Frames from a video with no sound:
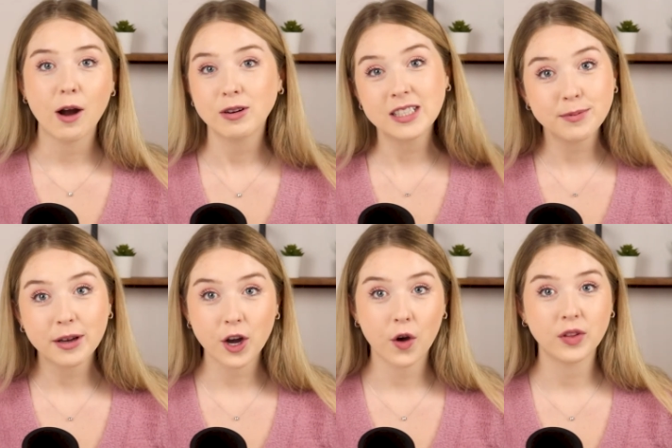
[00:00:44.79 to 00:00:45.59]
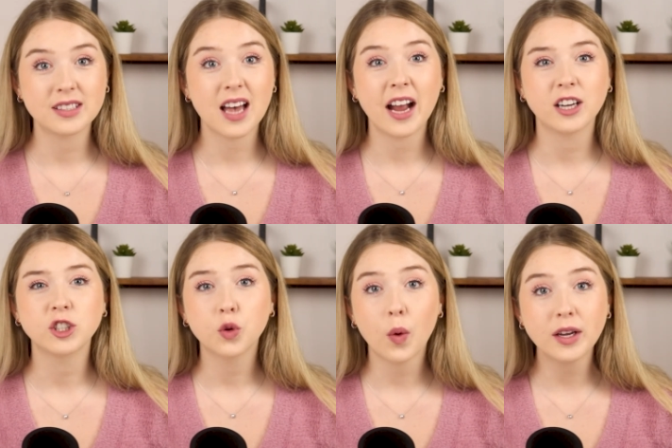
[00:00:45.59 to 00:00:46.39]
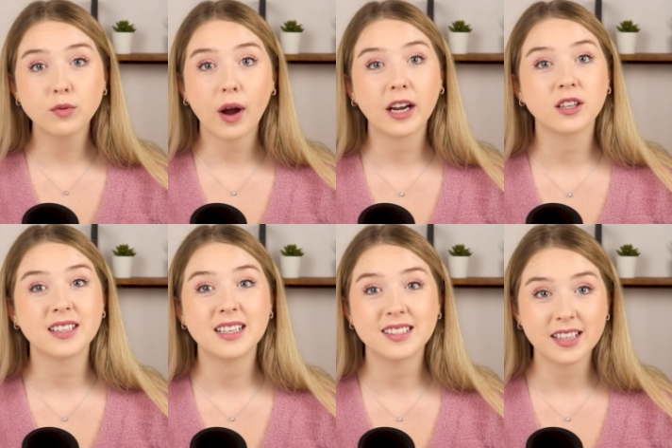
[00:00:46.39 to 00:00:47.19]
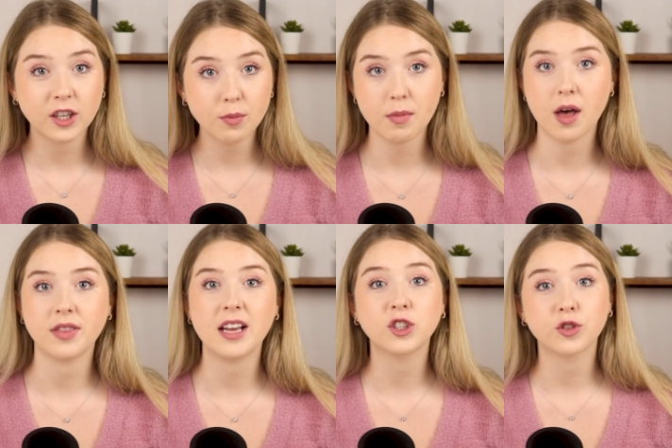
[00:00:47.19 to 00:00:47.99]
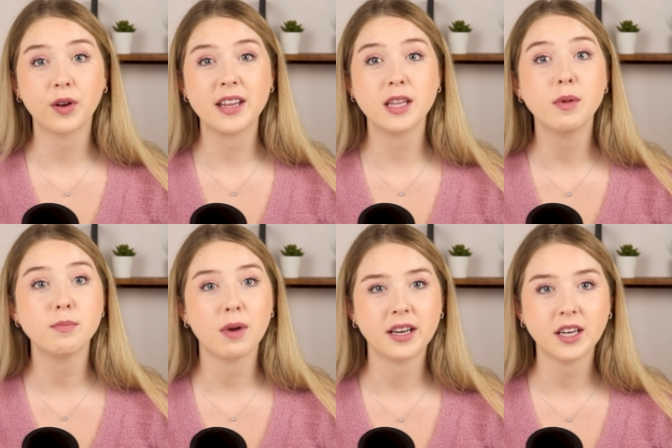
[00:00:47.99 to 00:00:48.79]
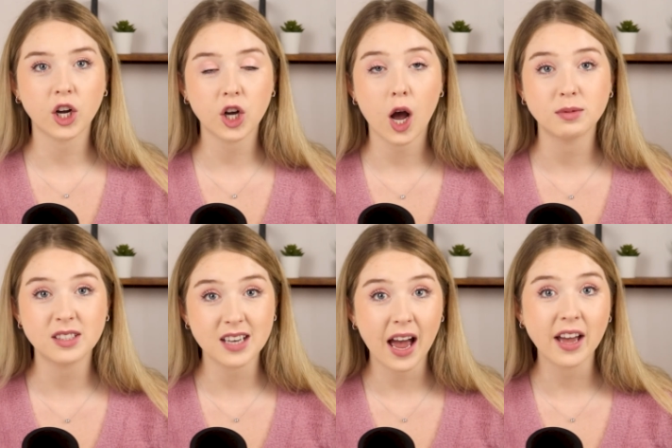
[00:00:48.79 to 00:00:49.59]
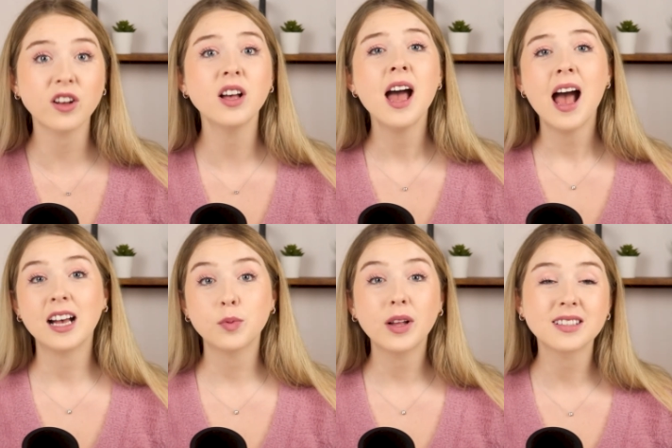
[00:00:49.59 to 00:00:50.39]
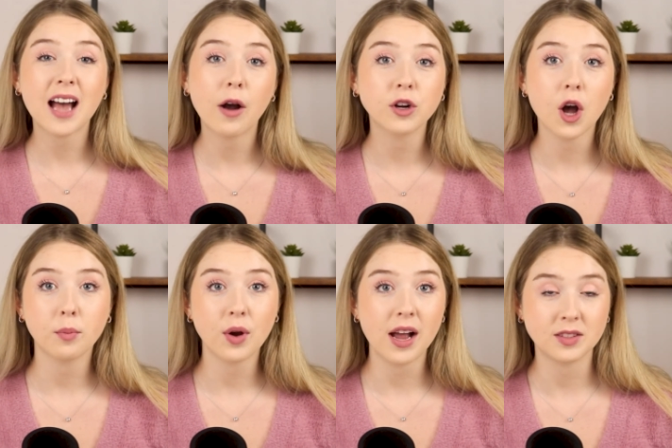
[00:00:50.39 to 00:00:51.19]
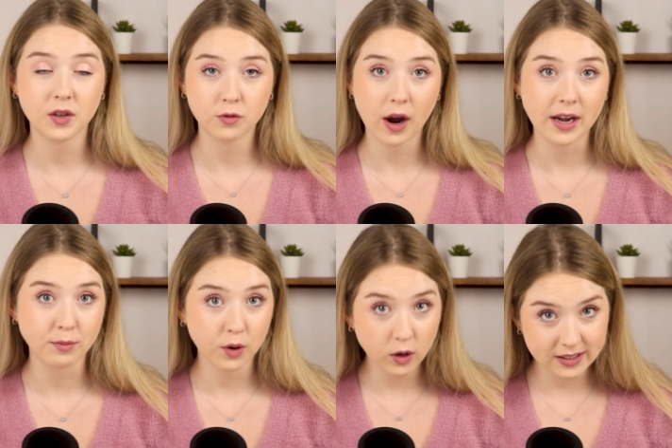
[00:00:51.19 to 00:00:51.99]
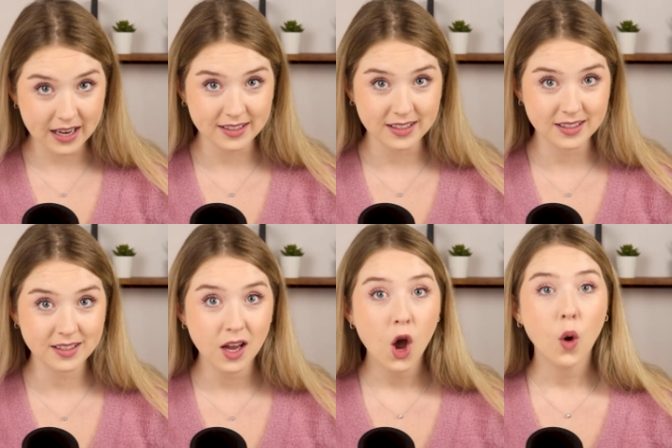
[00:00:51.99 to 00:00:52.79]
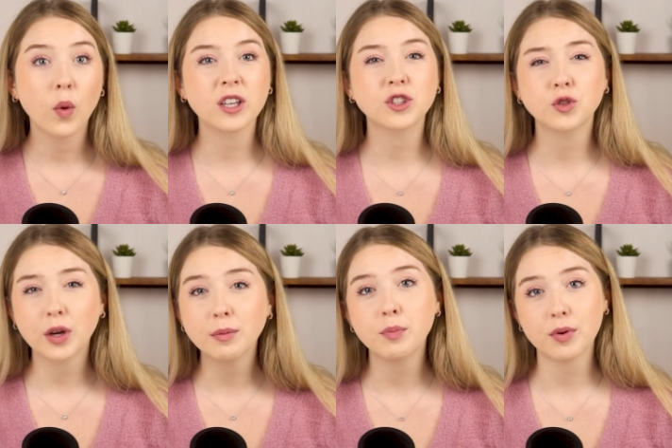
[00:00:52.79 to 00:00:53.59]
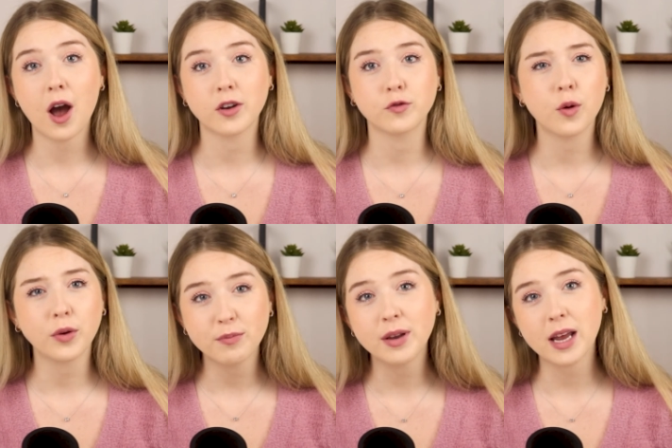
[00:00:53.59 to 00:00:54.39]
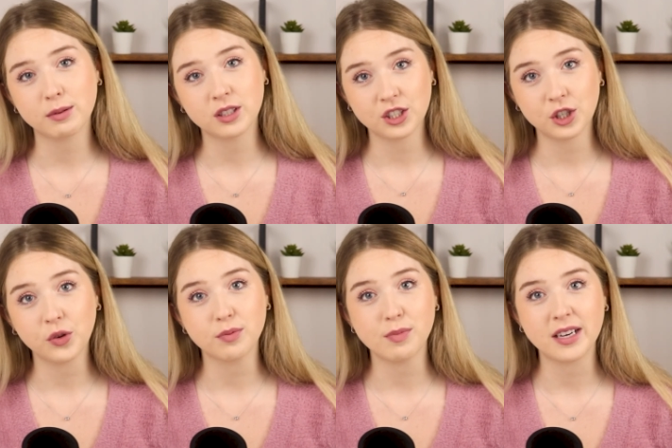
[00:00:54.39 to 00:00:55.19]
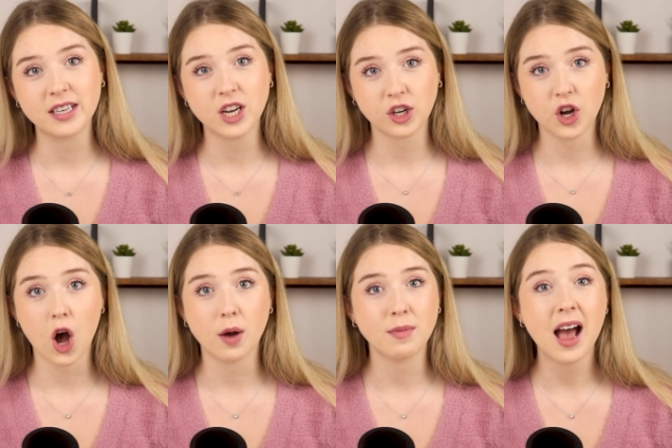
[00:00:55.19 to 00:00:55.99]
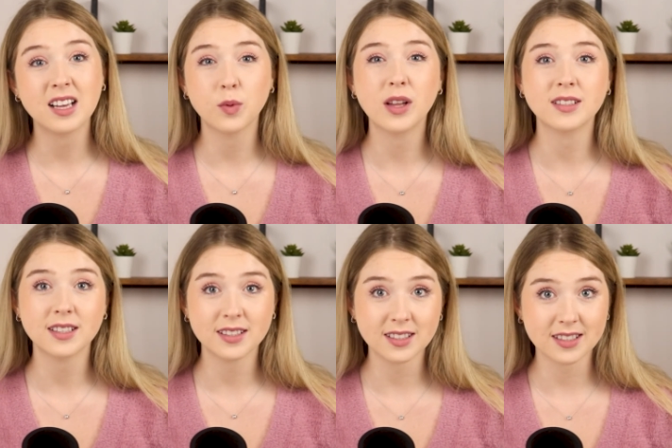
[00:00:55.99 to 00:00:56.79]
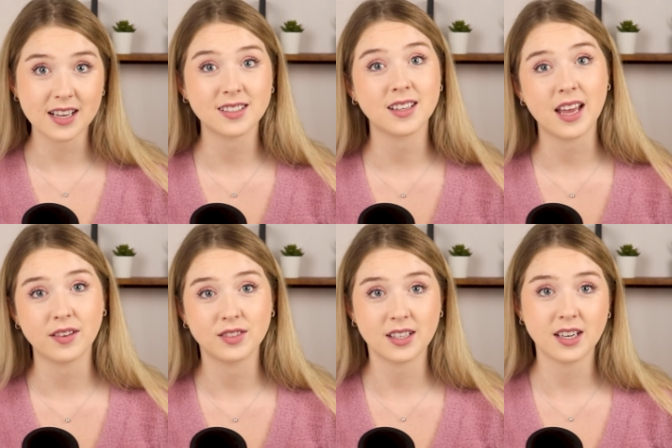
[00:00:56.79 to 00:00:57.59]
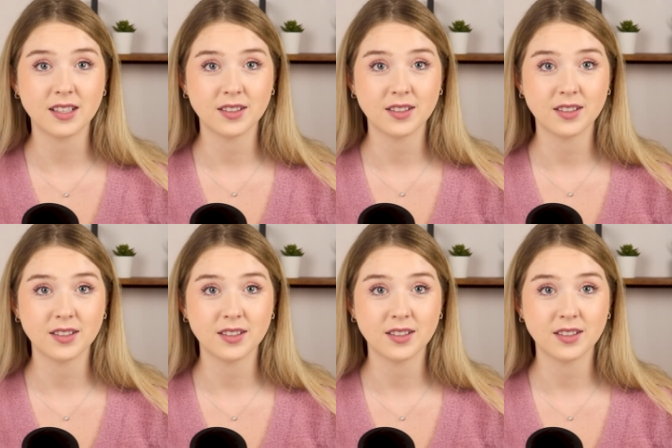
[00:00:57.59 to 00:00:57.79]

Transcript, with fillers: Our team at Codeless hired twenty writers in a single month and trained them in monday dot com's style, as well as our comprehensive writing processes. We're extremely proud of what we've been able to do with monday dot com, as well as the success that they've seen.